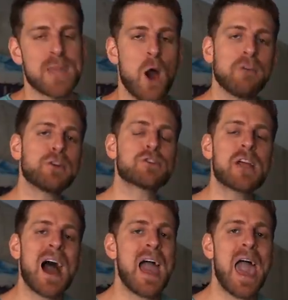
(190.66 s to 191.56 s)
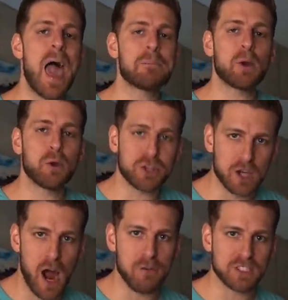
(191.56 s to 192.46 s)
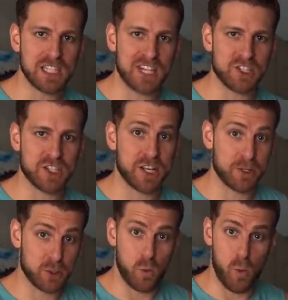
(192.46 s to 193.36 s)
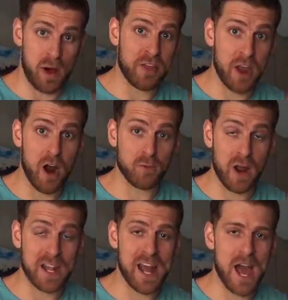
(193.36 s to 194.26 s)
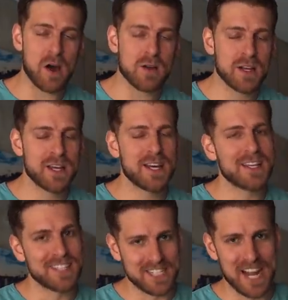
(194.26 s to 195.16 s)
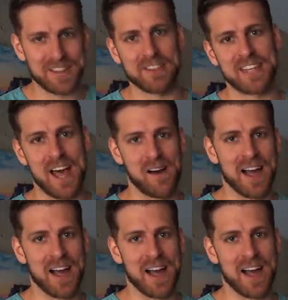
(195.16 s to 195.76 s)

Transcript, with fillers: Now, if you're not happy with your conversation skills where they are right now, then check this out.